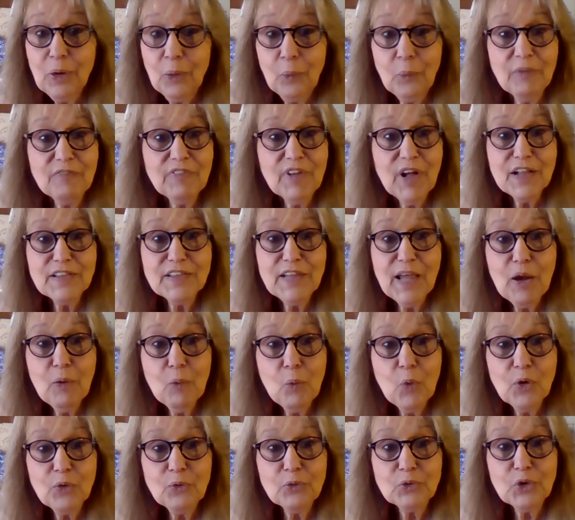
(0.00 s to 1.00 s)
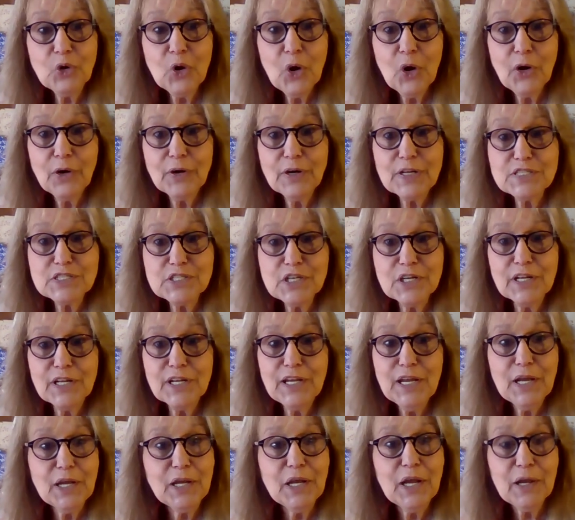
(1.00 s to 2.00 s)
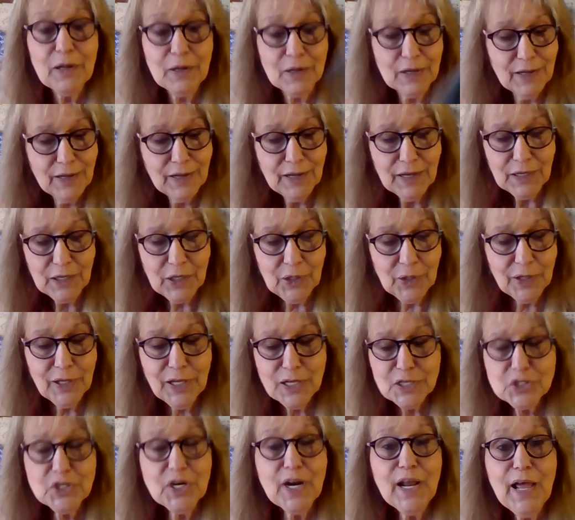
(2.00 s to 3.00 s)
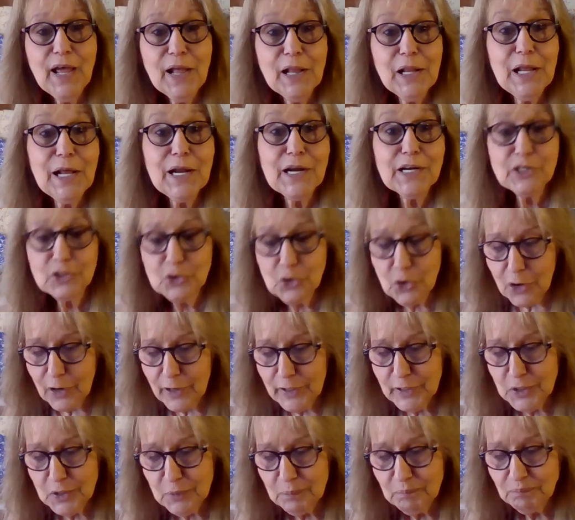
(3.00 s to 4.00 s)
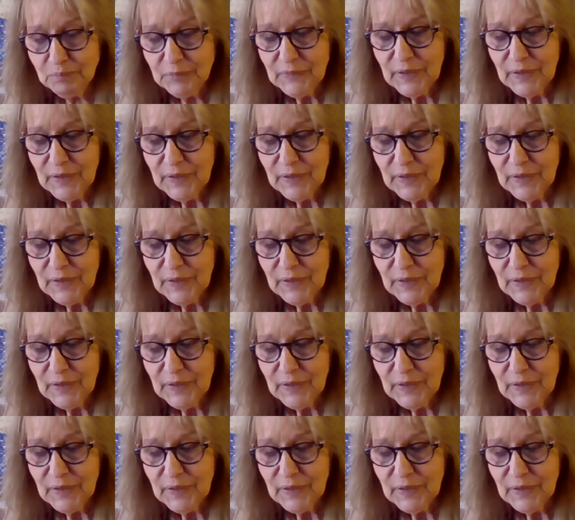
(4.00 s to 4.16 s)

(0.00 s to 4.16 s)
We've got that world card. It's going to get you I'm going to get you the hell out of Dodge.